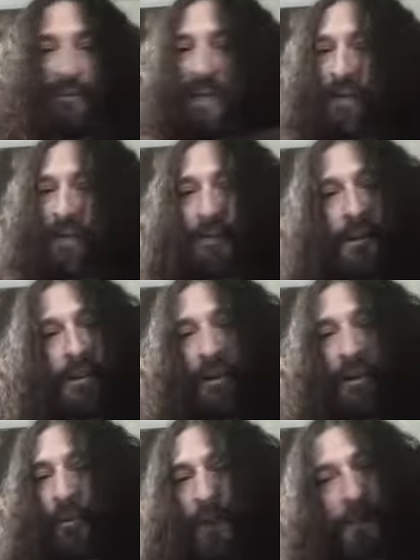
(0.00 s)
out there.
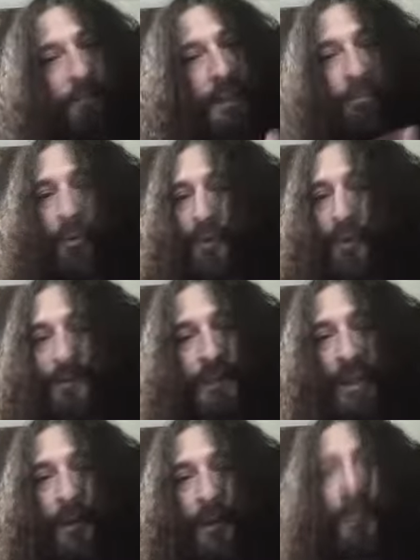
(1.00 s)
One of the big boys.
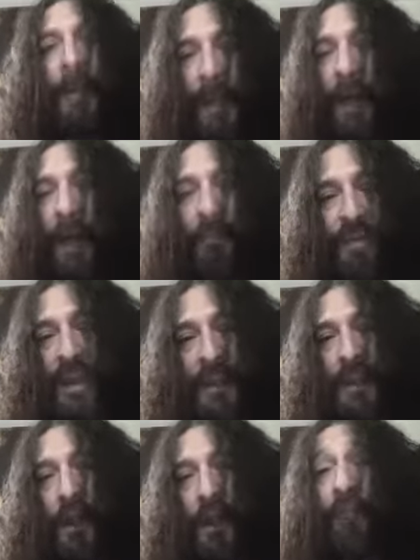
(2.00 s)
I'm thinking.
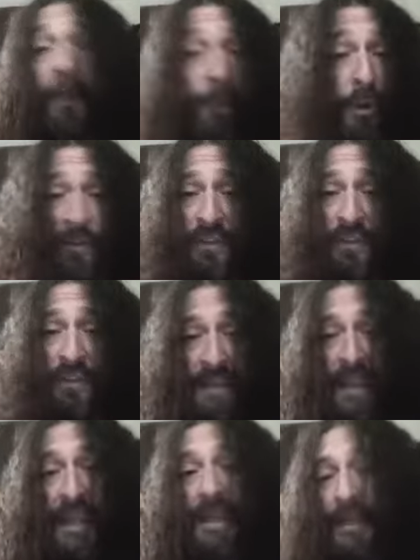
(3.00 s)
If I bought a CD.